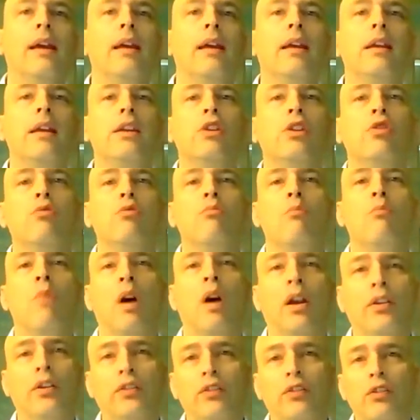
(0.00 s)
you
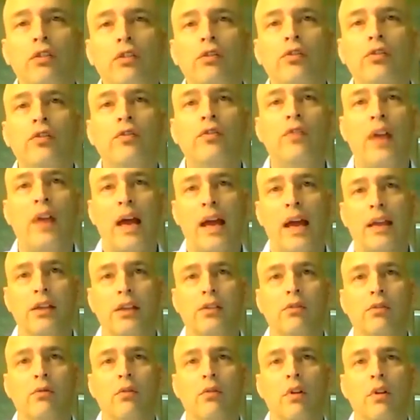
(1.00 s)
must use a
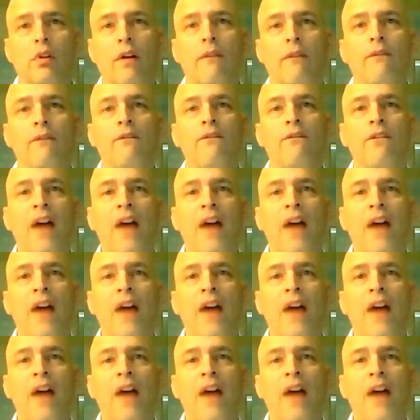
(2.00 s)
value of